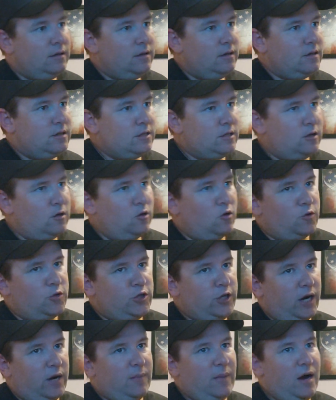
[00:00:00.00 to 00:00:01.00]
So
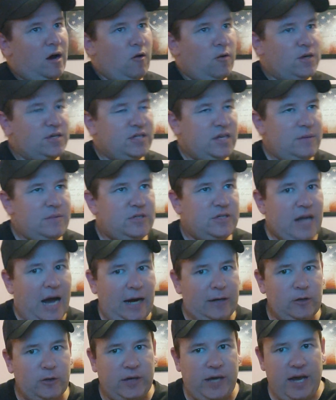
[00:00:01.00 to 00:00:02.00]
check him out. His name is
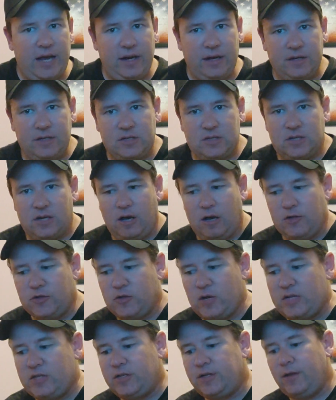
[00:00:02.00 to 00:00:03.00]
Dr. Canis. He
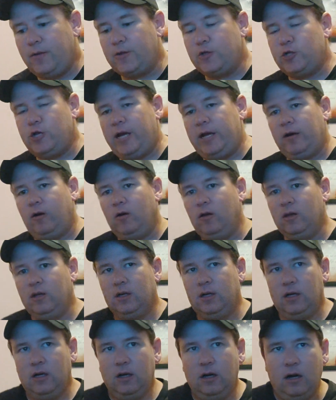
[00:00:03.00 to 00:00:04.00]
also has another channel,
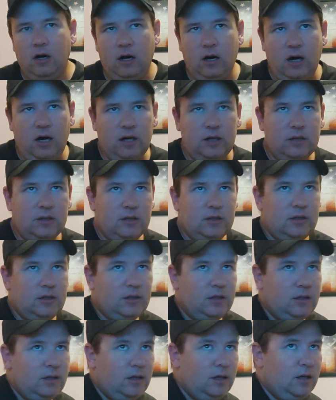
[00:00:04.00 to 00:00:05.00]

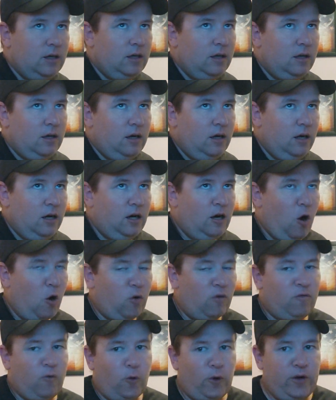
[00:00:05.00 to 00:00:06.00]

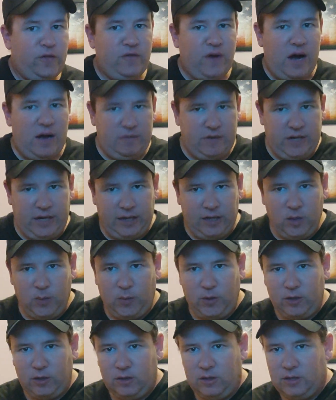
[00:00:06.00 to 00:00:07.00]
Code 45
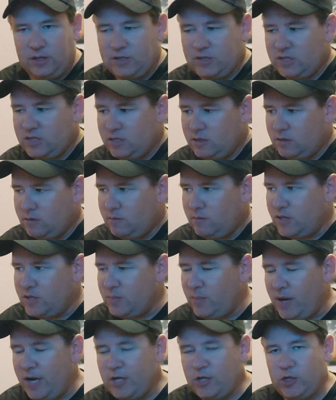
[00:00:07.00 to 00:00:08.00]
Caliber, his
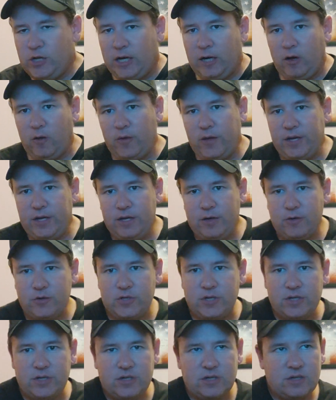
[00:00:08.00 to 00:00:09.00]
main channel that he
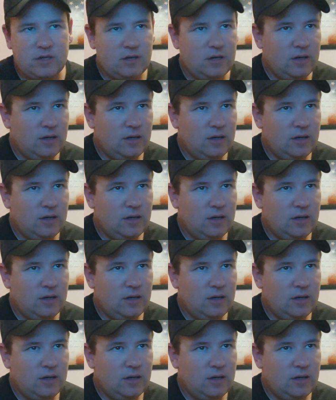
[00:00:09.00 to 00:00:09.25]
uses.